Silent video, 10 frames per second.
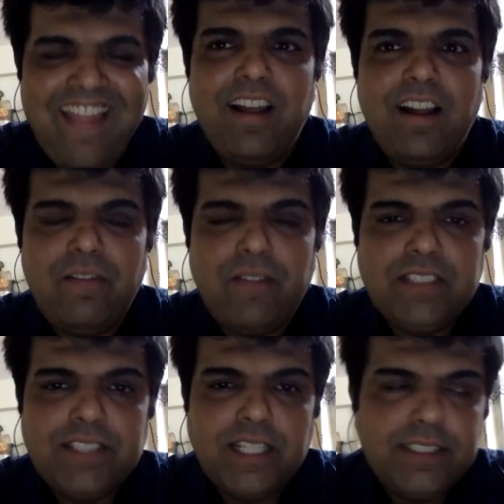
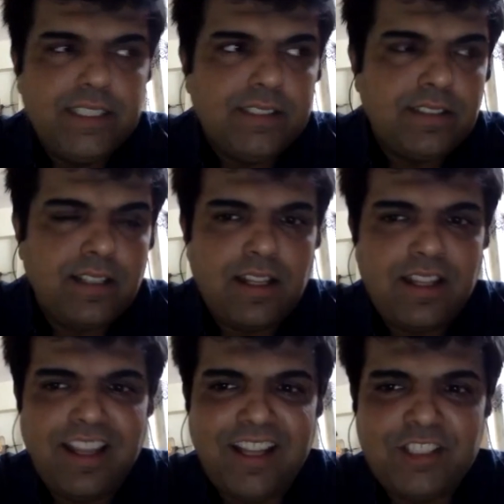
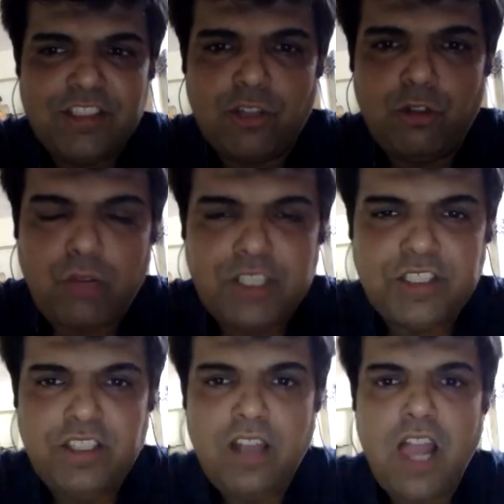It's a good
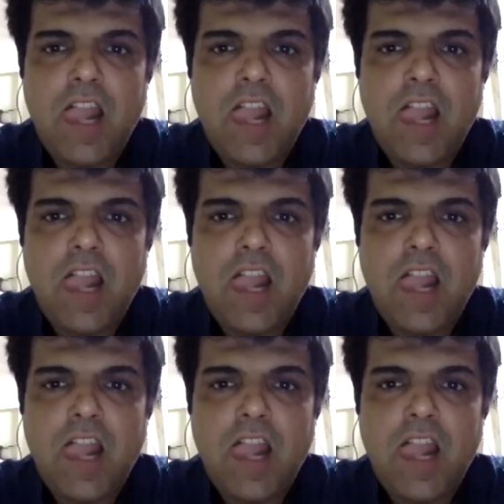question.